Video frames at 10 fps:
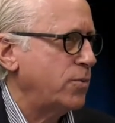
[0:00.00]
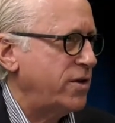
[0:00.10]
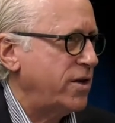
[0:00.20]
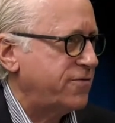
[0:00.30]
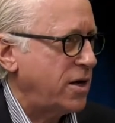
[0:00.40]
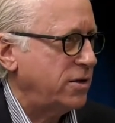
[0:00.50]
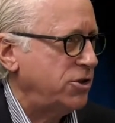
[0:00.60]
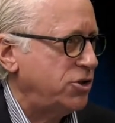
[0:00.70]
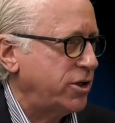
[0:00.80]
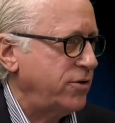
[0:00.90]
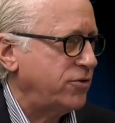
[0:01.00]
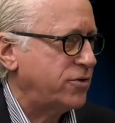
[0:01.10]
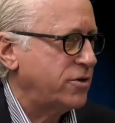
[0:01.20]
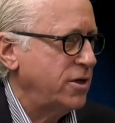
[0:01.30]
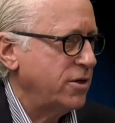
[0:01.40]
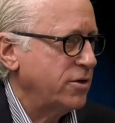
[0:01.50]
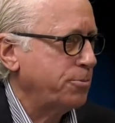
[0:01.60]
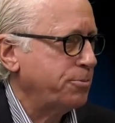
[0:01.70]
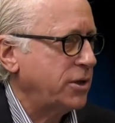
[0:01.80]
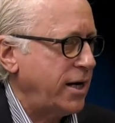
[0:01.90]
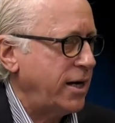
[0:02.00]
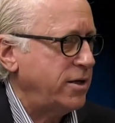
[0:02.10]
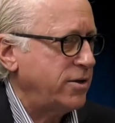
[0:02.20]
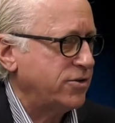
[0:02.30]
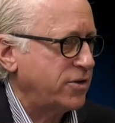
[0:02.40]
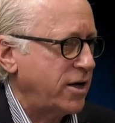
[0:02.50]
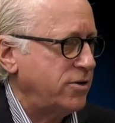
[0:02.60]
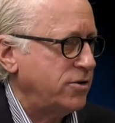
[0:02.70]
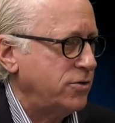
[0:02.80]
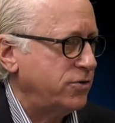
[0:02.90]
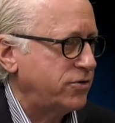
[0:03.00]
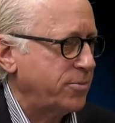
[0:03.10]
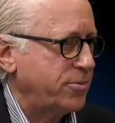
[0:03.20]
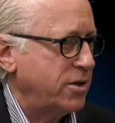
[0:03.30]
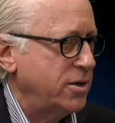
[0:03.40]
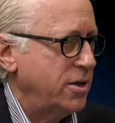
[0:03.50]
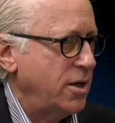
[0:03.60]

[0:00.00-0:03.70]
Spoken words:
and when they finally changed their plan and decided to do something